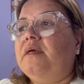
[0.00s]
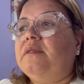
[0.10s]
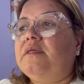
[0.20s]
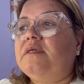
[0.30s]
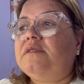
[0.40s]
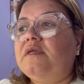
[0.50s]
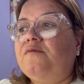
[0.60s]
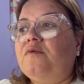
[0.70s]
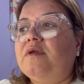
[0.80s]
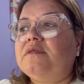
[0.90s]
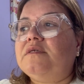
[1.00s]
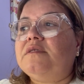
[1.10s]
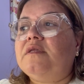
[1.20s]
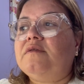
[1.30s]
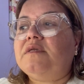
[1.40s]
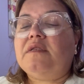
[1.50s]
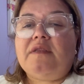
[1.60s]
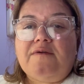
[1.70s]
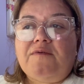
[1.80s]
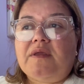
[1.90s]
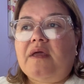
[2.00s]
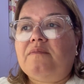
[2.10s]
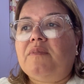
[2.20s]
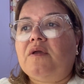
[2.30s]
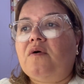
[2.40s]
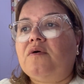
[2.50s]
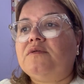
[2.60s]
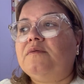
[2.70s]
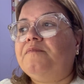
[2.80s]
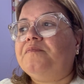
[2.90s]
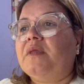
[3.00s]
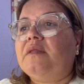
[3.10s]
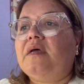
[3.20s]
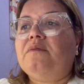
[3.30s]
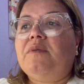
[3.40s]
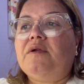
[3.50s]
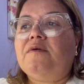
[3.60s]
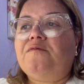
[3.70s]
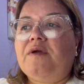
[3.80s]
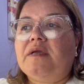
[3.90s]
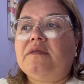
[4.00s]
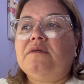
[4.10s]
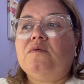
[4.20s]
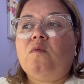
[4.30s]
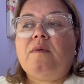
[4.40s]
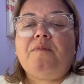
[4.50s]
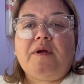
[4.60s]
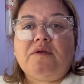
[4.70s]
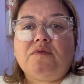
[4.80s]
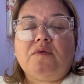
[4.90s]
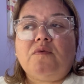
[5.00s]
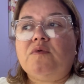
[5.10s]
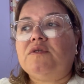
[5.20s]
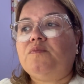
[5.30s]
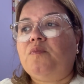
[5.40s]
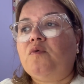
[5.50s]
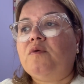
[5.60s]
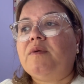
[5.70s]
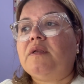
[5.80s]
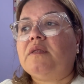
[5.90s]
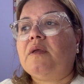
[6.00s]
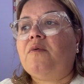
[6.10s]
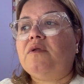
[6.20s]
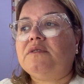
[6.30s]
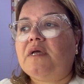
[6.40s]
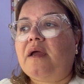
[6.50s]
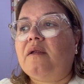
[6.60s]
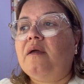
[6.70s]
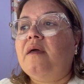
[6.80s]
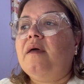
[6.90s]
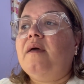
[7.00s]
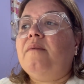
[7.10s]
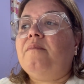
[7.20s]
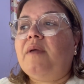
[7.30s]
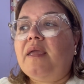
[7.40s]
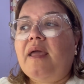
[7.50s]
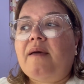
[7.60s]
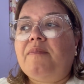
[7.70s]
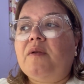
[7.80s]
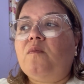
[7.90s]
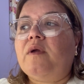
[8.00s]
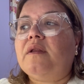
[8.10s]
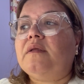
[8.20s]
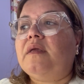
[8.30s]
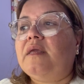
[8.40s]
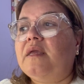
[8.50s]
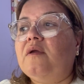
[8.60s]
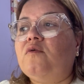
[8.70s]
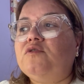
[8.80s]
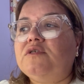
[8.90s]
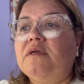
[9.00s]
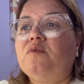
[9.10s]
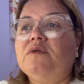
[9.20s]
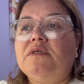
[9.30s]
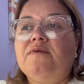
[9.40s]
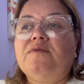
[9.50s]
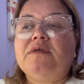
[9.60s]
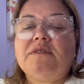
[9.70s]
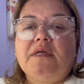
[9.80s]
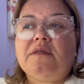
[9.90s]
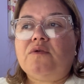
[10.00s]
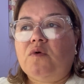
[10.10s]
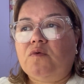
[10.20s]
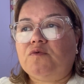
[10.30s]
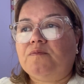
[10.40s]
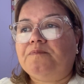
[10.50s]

This difference is significant because that better effect in one person who is poor metabolized may happen when he or she receives the standard dose,